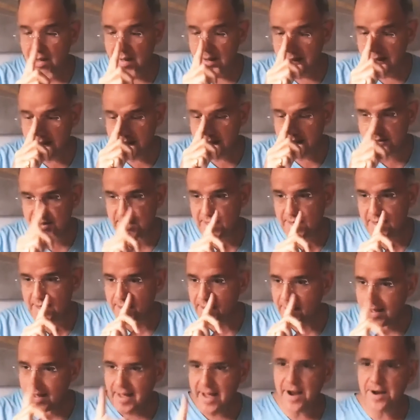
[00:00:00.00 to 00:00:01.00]
Mm-hmm. He
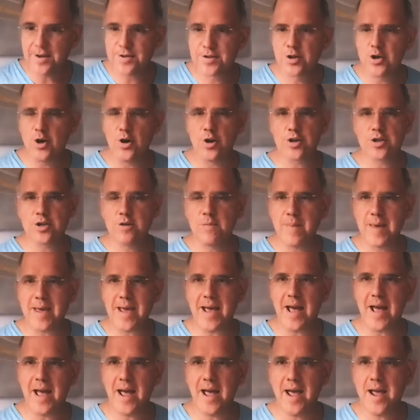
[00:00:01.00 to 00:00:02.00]
said it's got to
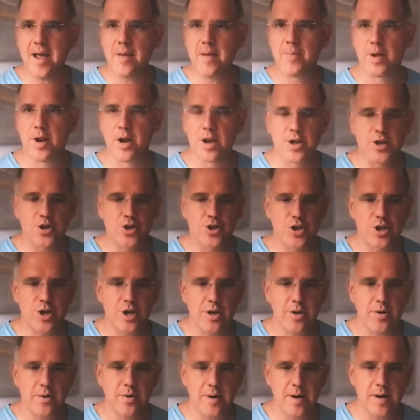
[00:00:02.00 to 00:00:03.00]
be able
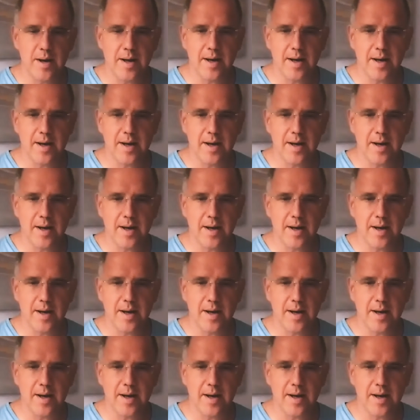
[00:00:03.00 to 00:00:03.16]
to